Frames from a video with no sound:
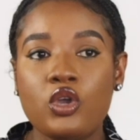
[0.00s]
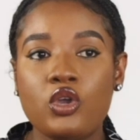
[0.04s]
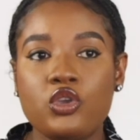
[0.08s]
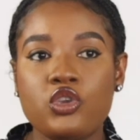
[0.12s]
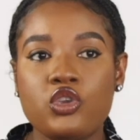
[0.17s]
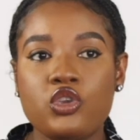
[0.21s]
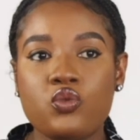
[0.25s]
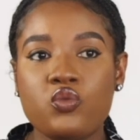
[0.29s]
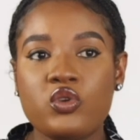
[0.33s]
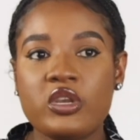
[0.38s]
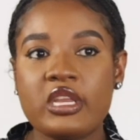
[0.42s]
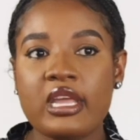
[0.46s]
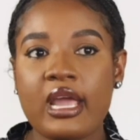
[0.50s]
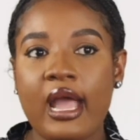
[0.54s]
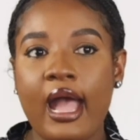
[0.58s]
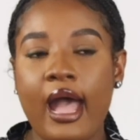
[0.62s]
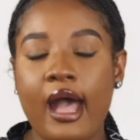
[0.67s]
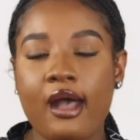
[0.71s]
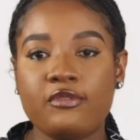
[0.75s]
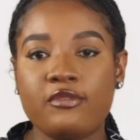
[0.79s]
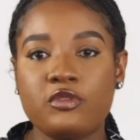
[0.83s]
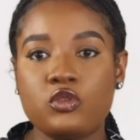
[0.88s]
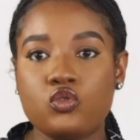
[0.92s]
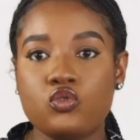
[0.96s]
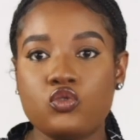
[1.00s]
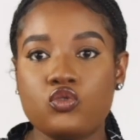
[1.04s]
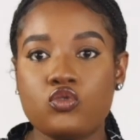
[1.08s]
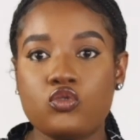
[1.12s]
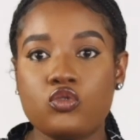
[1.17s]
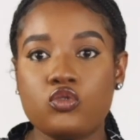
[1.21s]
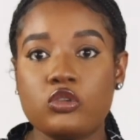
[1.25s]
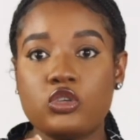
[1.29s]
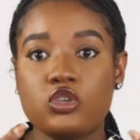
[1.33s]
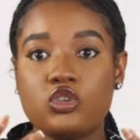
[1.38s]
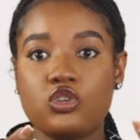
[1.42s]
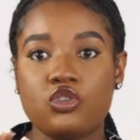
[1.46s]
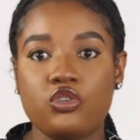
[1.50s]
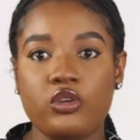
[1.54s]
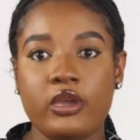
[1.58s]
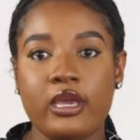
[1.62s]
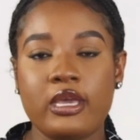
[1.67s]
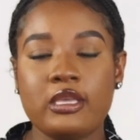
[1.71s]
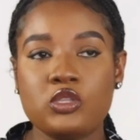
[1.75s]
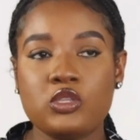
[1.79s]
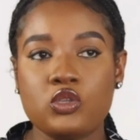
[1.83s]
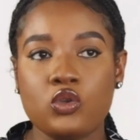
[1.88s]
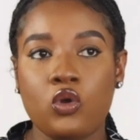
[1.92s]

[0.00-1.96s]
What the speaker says: you wouldn't have to stress,